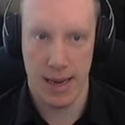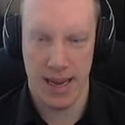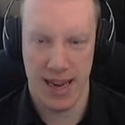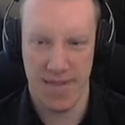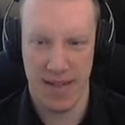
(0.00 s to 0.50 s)

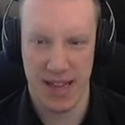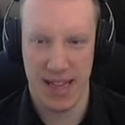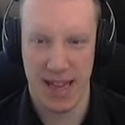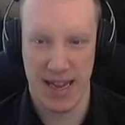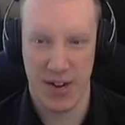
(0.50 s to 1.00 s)
And I think
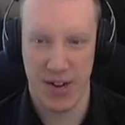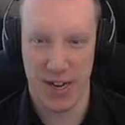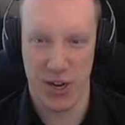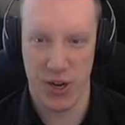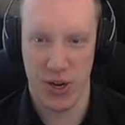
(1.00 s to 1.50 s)
Gengar
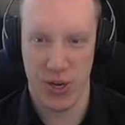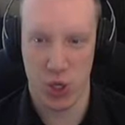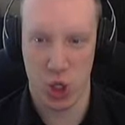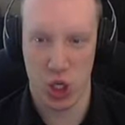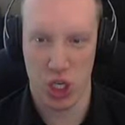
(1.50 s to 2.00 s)
can hurt
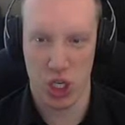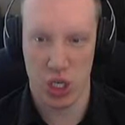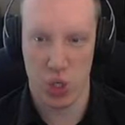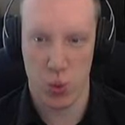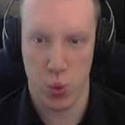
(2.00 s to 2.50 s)

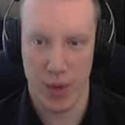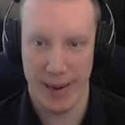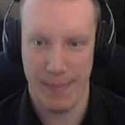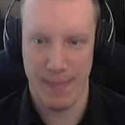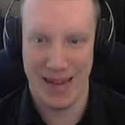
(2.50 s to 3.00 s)
quite
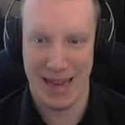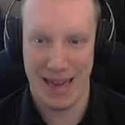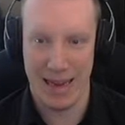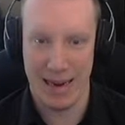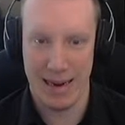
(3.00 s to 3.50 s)

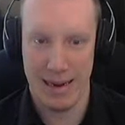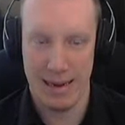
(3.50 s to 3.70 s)
bad.